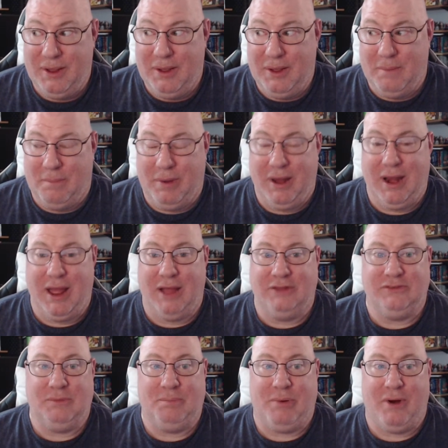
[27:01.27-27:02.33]
but as
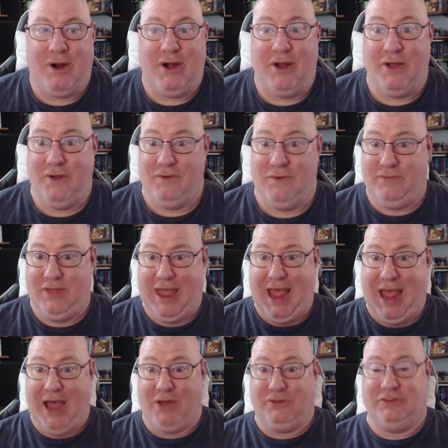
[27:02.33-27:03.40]
a part of the
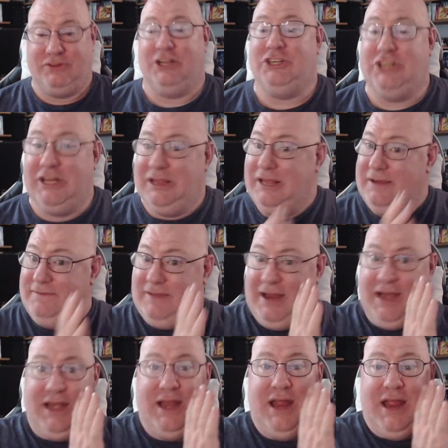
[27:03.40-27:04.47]
house that she lived
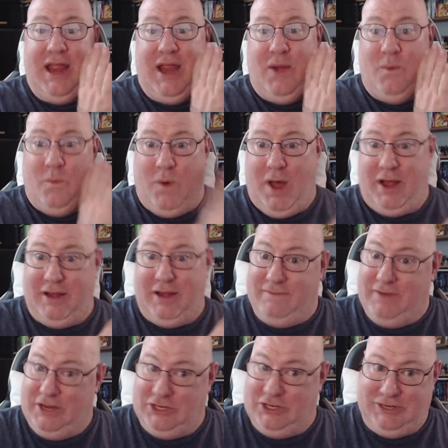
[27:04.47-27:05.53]
in
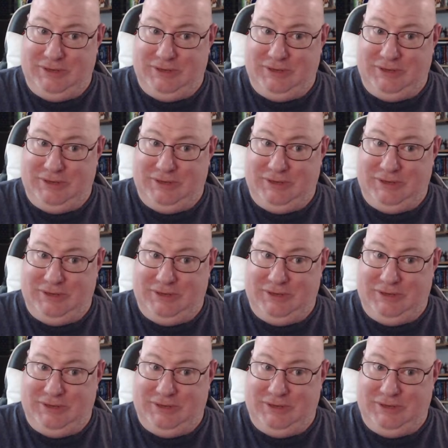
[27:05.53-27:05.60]
WandaVision.